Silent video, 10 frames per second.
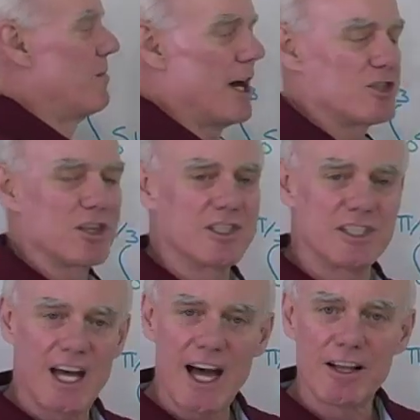match
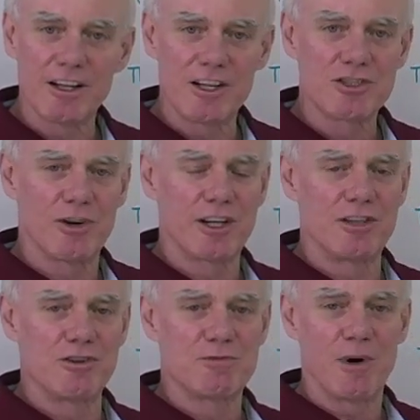exactly, so I
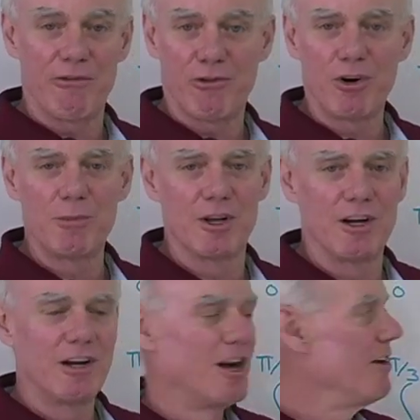can use my
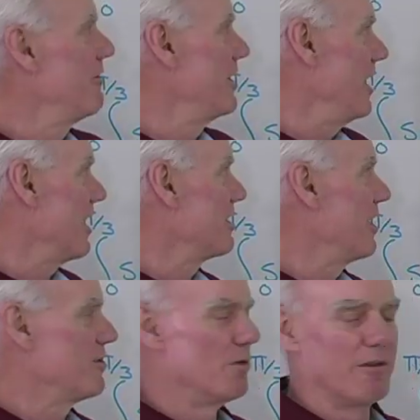formula for the
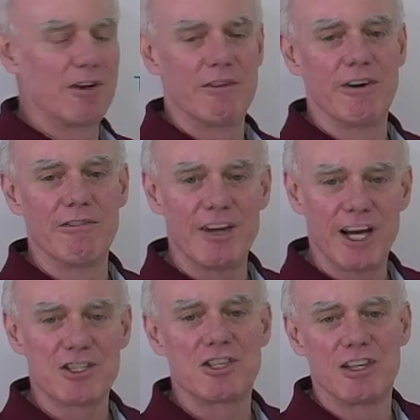antiderivative of
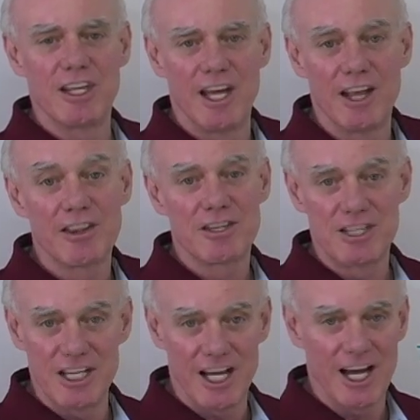x to the nth
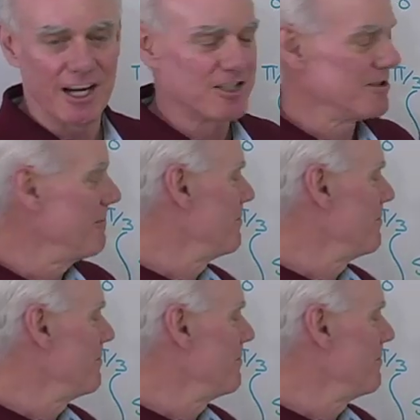dx.